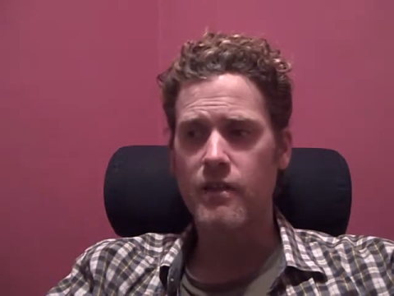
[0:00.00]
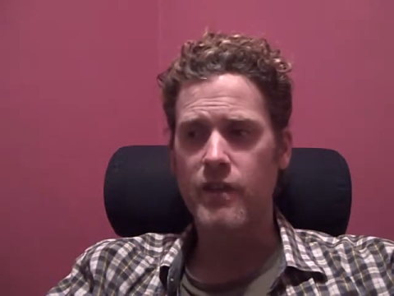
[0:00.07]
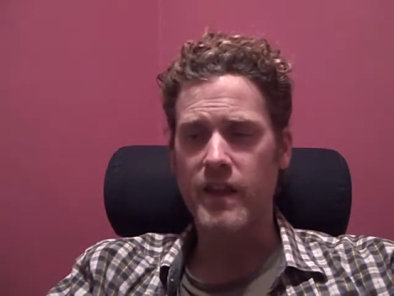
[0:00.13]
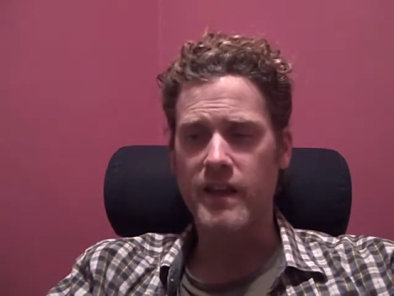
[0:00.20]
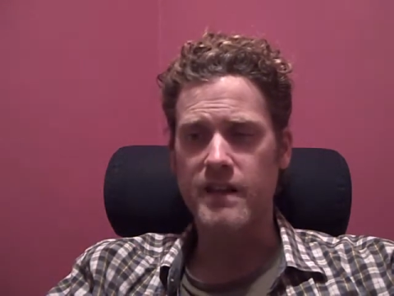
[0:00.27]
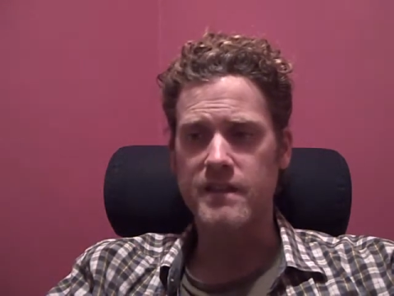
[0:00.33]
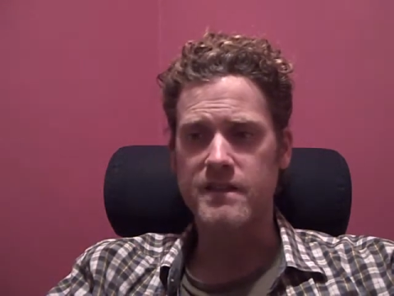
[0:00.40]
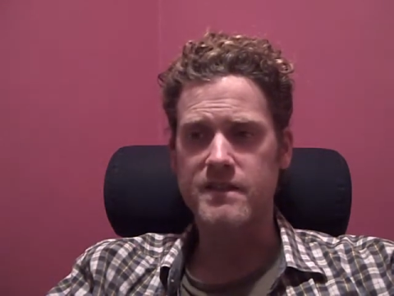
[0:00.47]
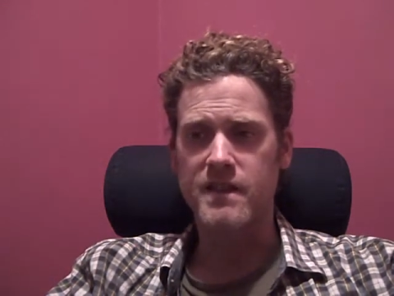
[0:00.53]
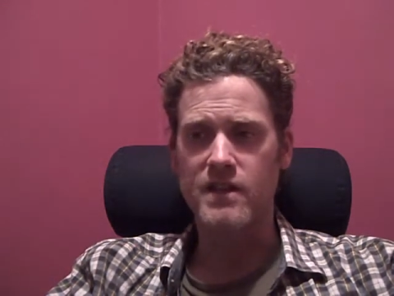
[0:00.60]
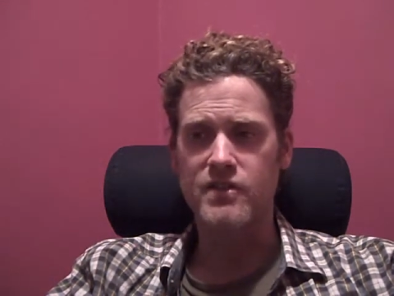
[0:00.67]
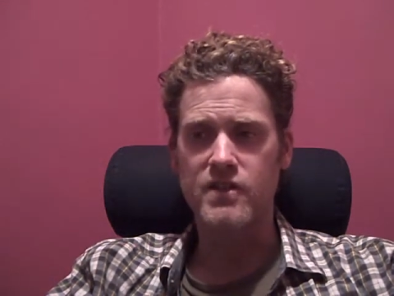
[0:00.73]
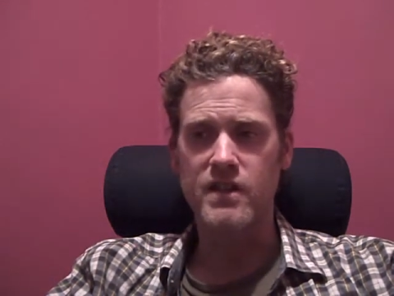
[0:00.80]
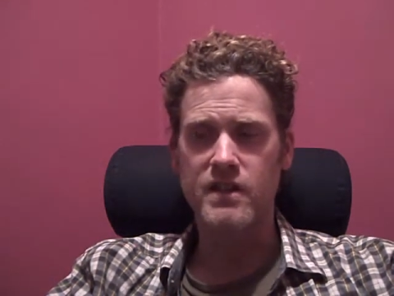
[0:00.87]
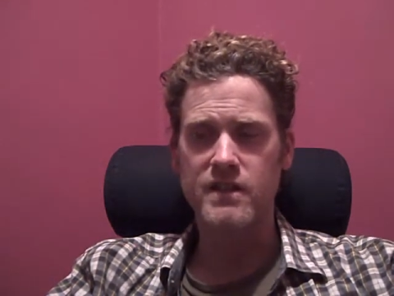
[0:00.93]
things
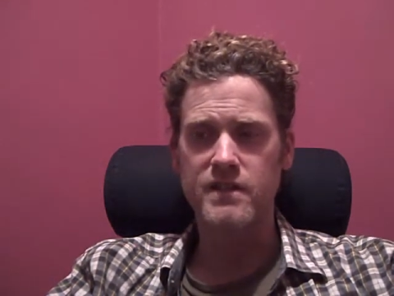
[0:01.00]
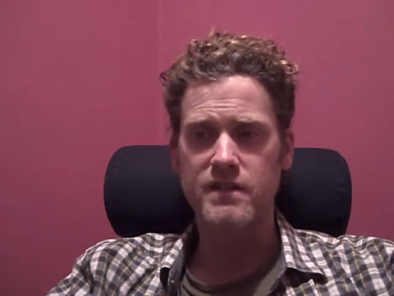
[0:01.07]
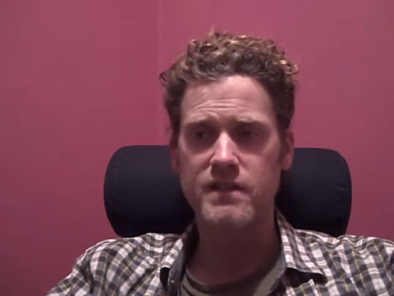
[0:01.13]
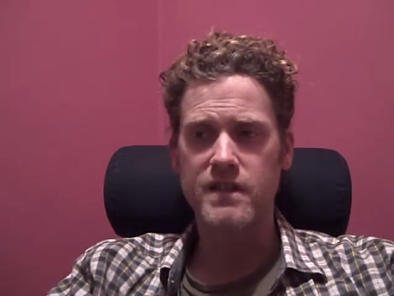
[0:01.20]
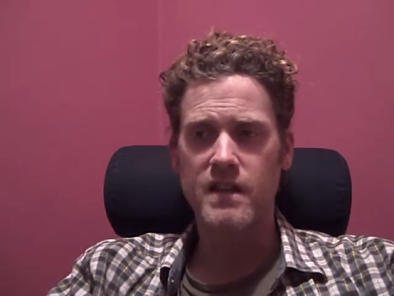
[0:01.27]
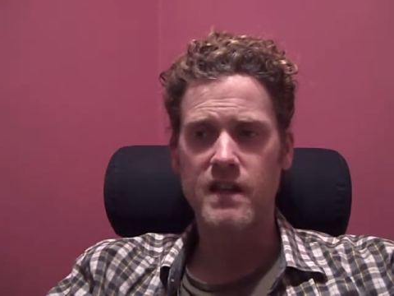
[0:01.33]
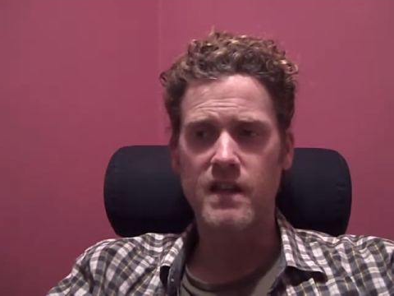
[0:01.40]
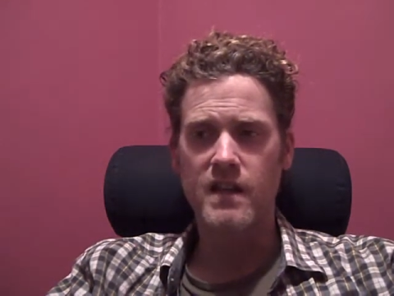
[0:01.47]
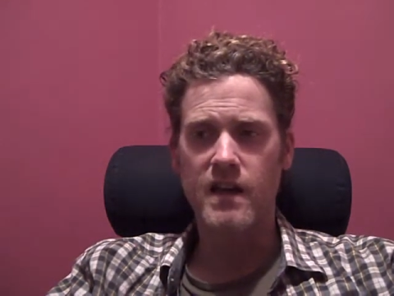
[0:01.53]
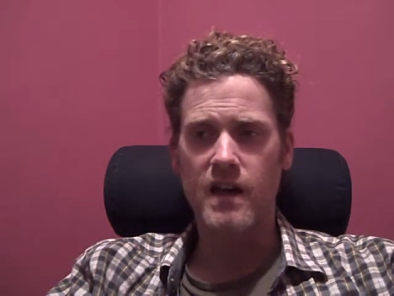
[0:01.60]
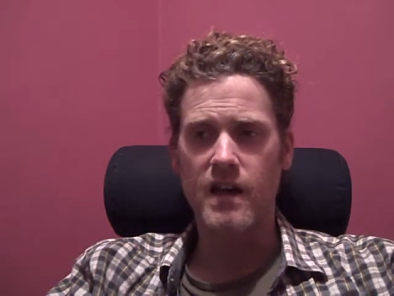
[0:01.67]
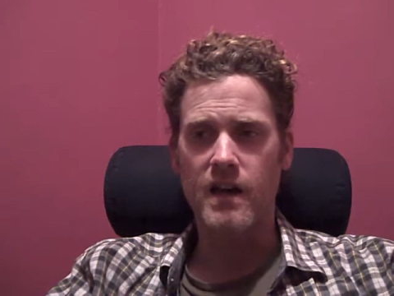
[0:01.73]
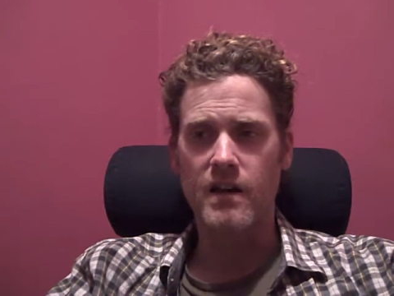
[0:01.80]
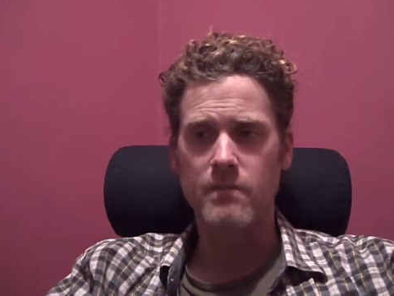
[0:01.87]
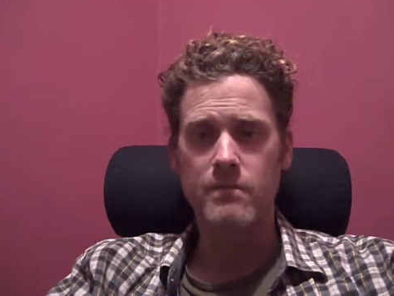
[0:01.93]
such as
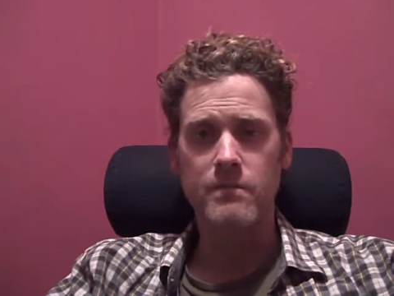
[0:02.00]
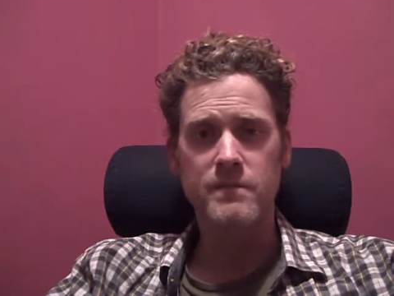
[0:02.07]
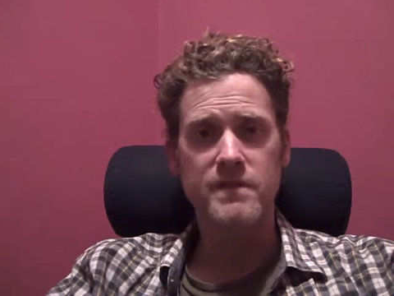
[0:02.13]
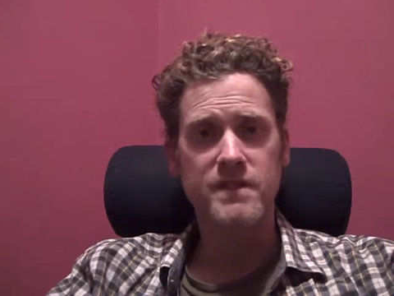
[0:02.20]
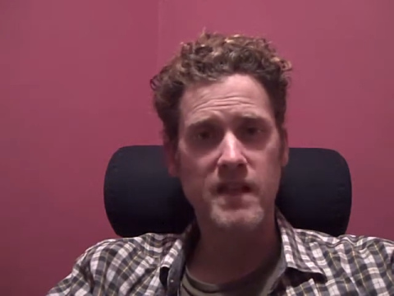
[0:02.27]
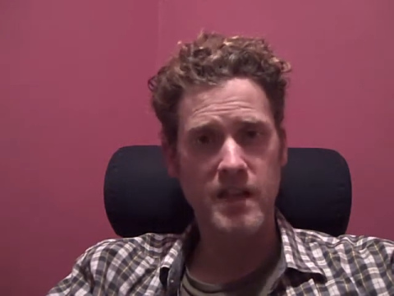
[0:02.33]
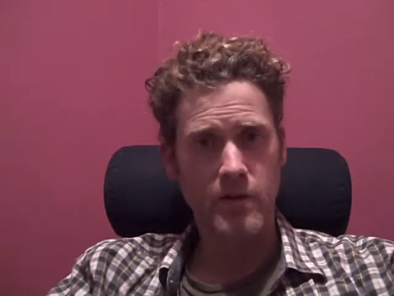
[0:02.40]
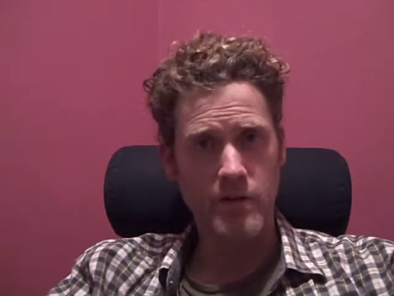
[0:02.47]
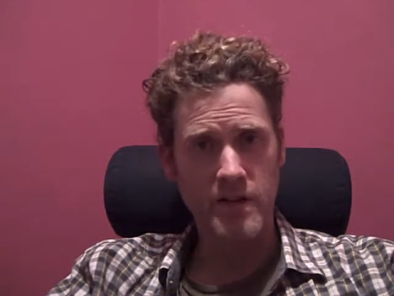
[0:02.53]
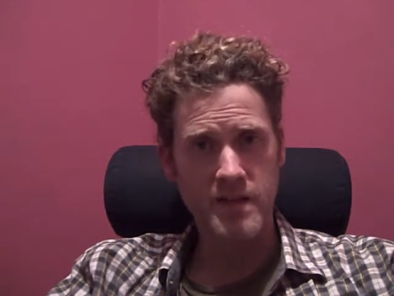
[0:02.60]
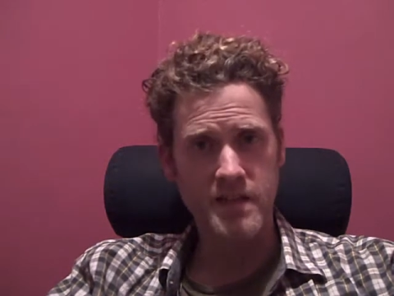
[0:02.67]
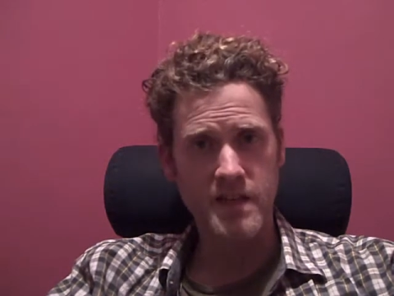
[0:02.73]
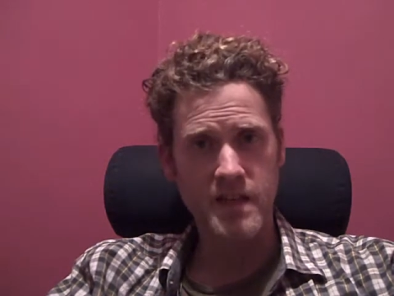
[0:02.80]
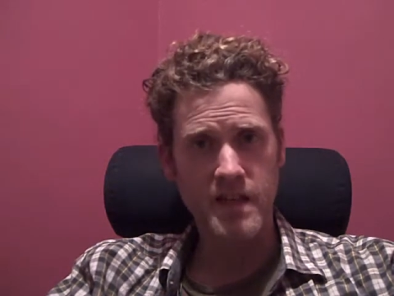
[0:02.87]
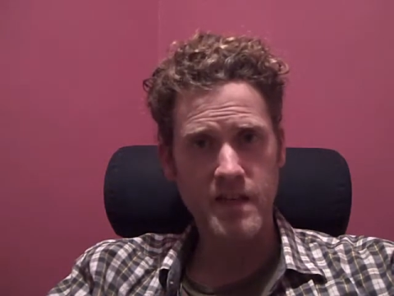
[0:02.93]
um,
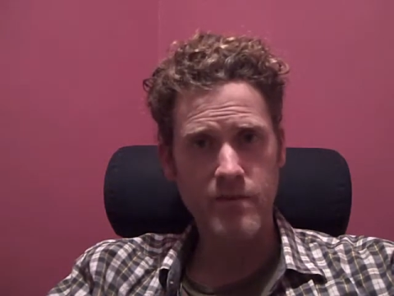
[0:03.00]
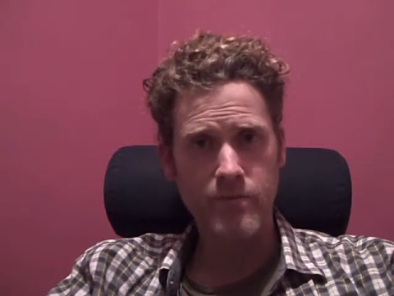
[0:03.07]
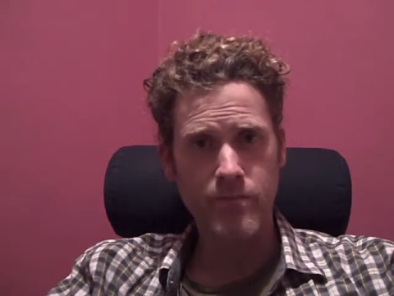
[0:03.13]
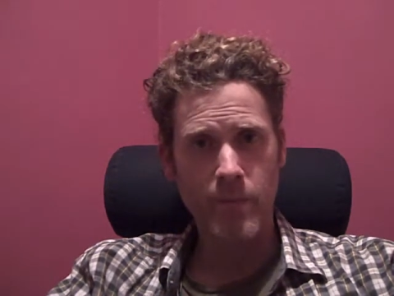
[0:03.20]
synchronicity,